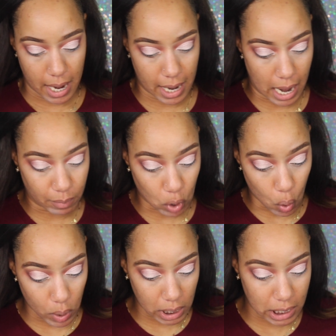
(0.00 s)
and I'm
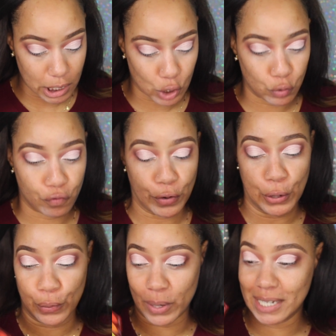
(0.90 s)
going into
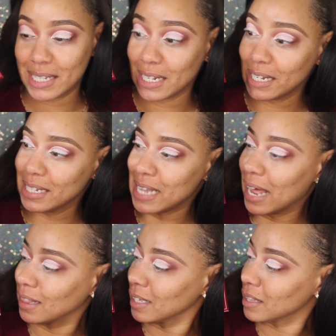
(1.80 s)
Fluorescent.
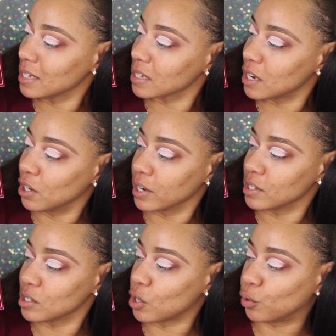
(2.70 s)
I think this color
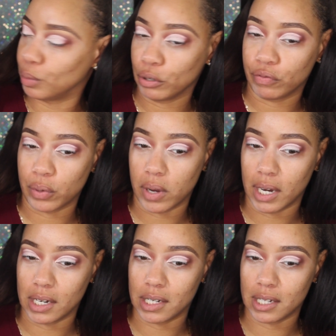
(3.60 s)
is so beautiful,
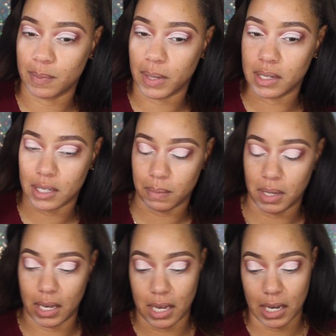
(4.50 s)
and it just speaks to
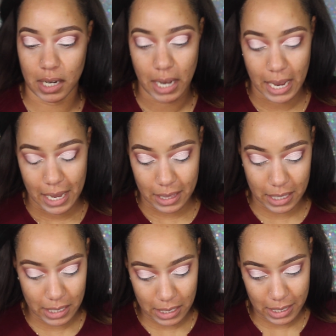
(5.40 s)
me. And
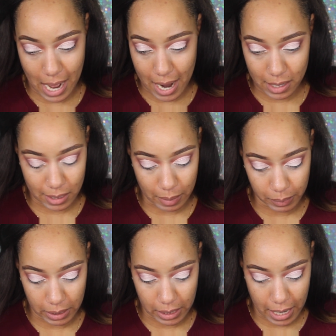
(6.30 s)
this is not
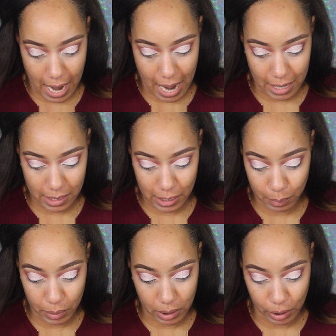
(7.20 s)
something that I
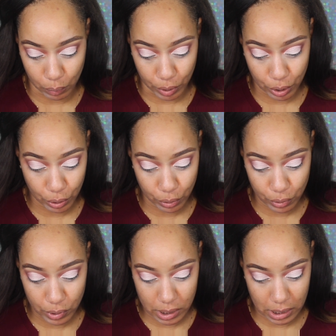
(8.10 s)
typically would
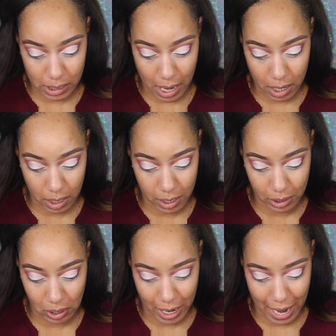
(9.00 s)
do. This is not a
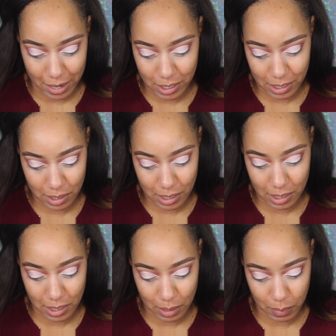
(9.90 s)
color like
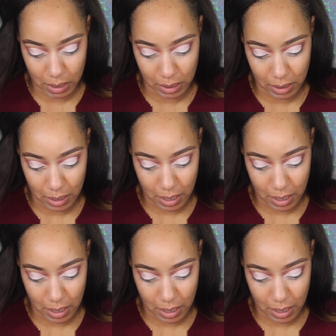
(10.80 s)
this is me